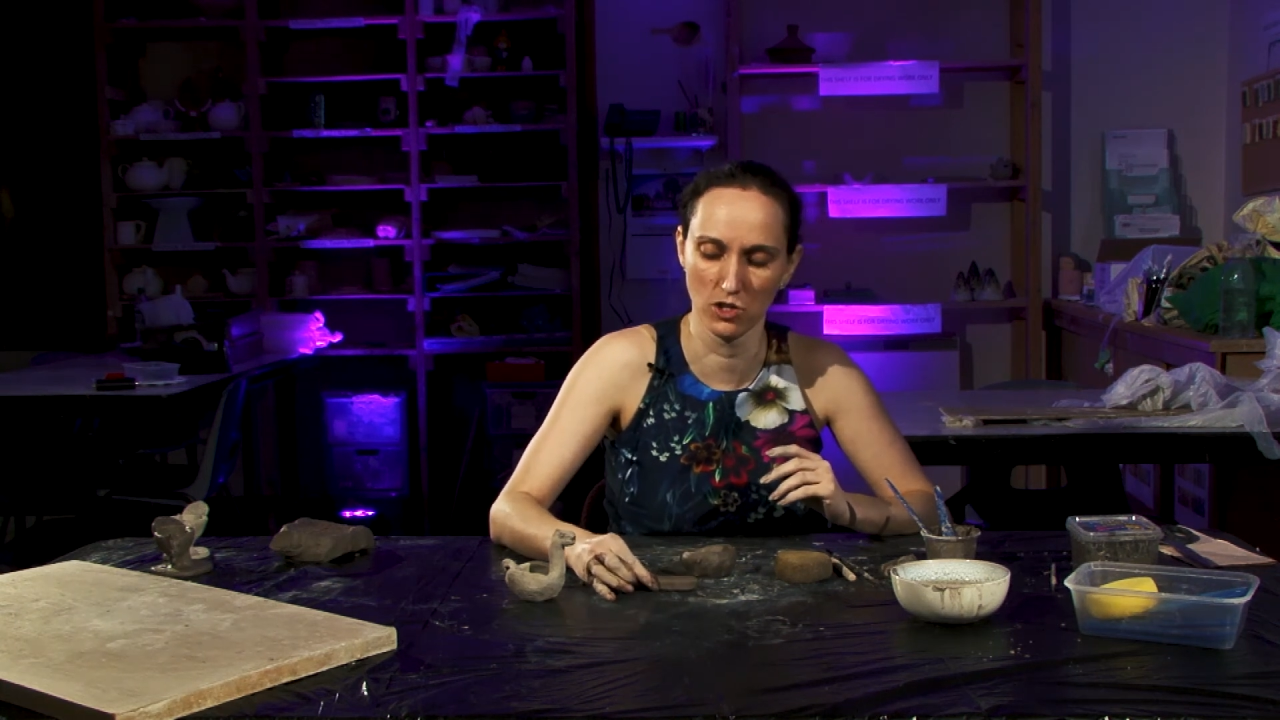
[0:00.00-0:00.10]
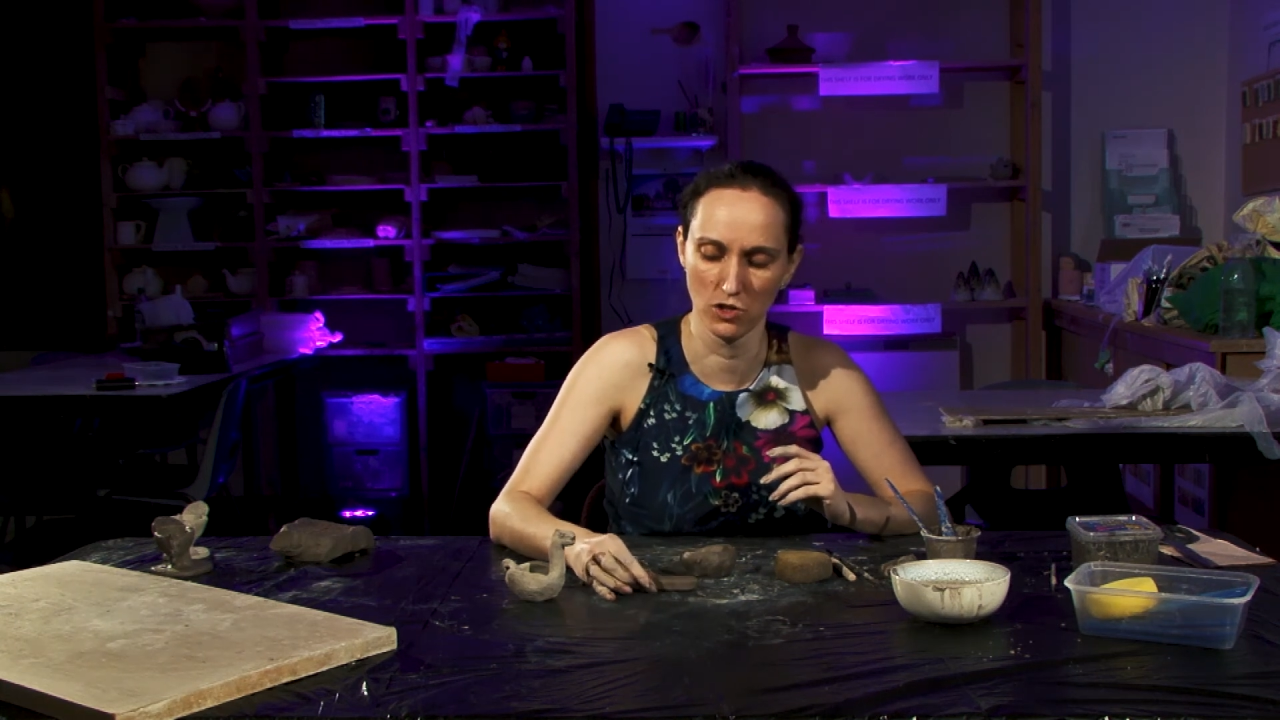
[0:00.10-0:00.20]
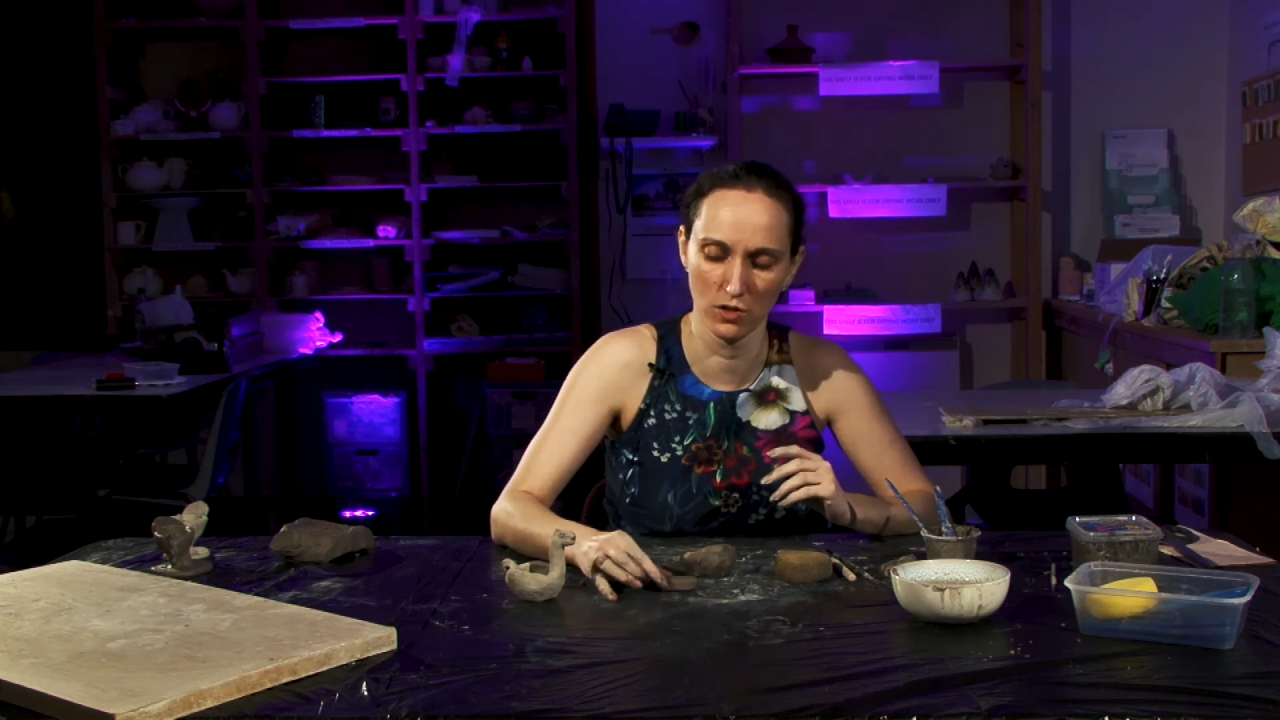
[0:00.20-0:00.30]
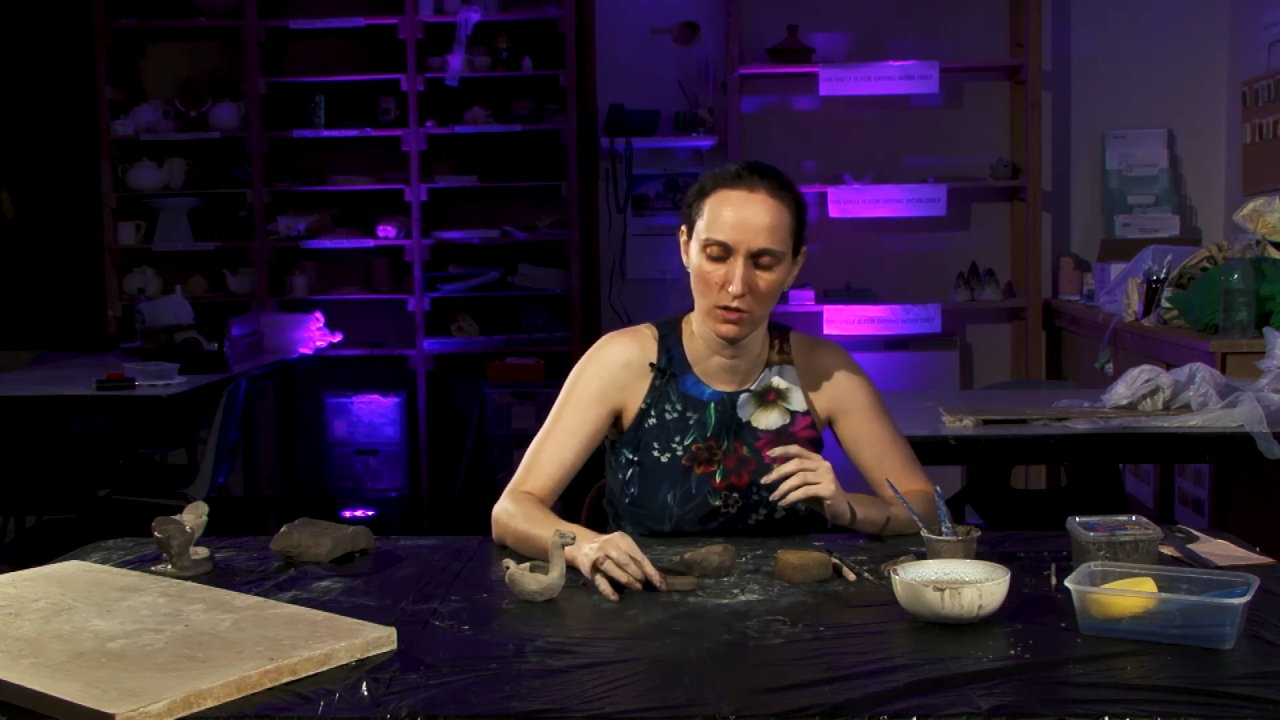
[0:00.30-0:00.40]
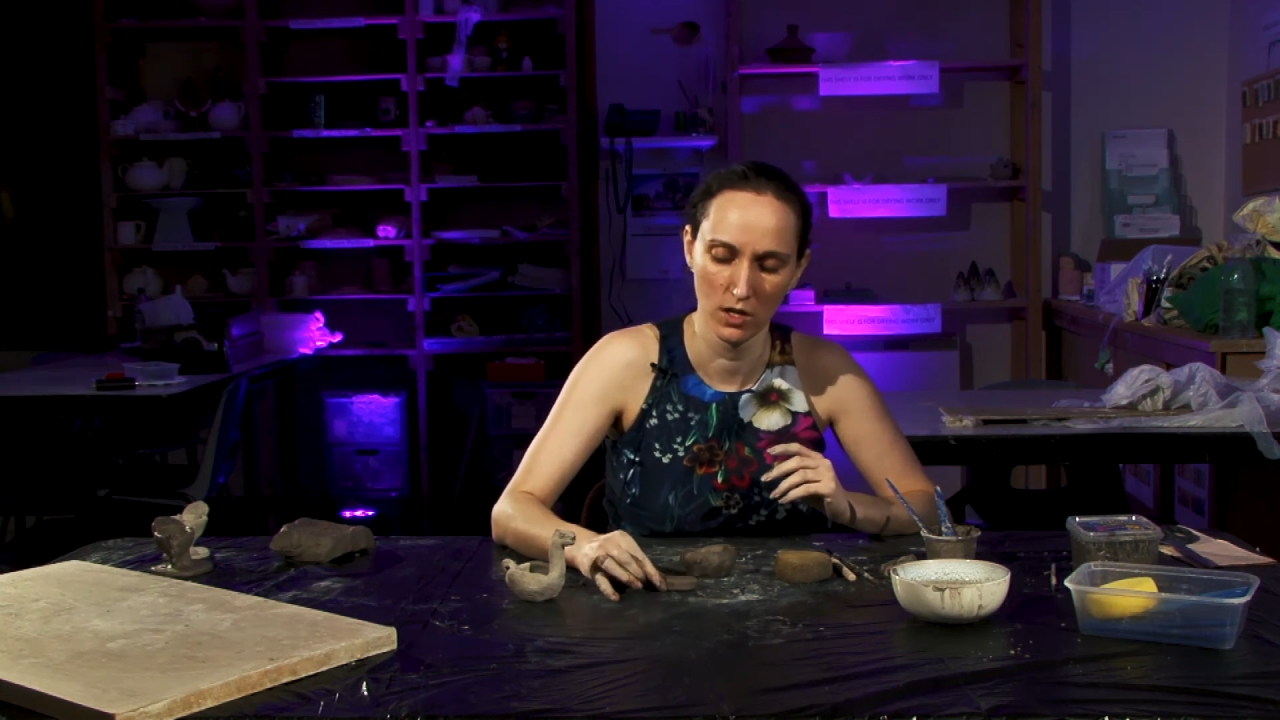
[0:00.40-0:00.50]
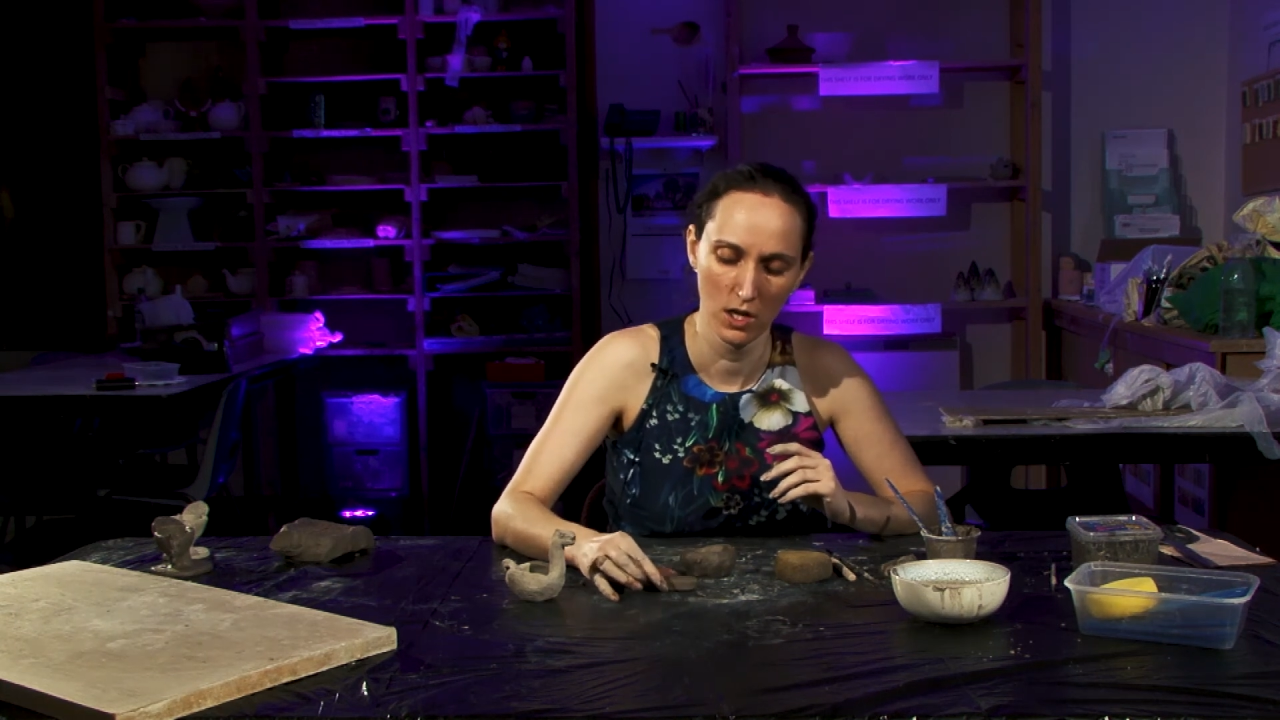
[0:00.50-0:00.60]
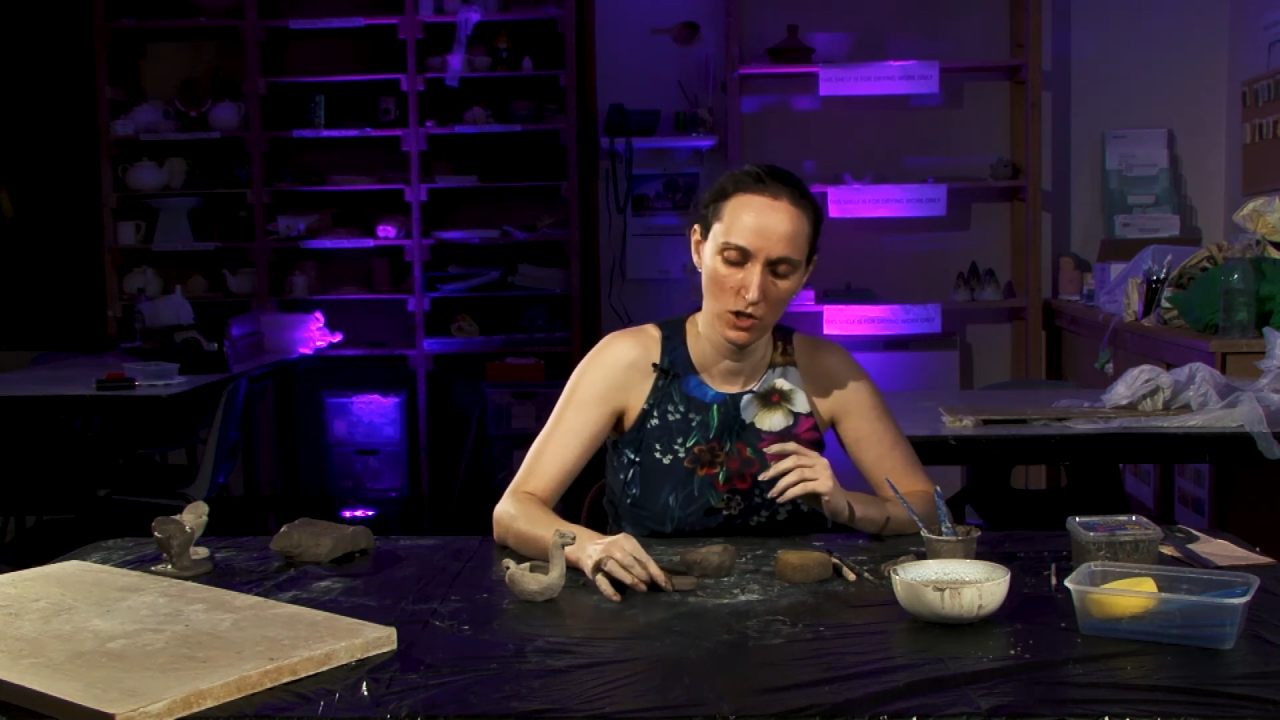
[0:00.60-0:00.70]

sure